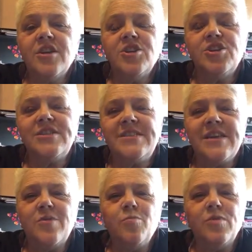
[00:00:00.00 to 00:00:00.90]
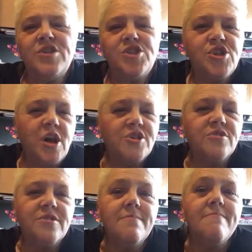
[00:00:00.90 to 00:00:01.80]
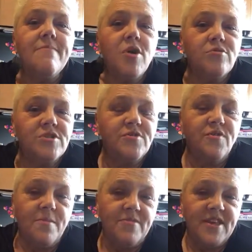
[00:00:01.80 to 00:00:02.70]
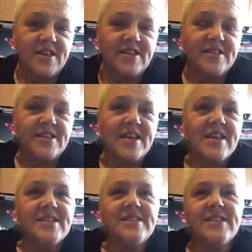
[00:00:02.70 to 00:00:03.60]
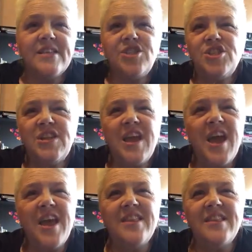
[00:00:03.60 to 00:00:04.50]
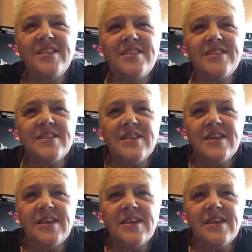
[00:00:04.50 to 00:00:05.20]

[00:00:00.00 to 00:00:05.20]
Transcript: she said what shocked her the most from this is that she had this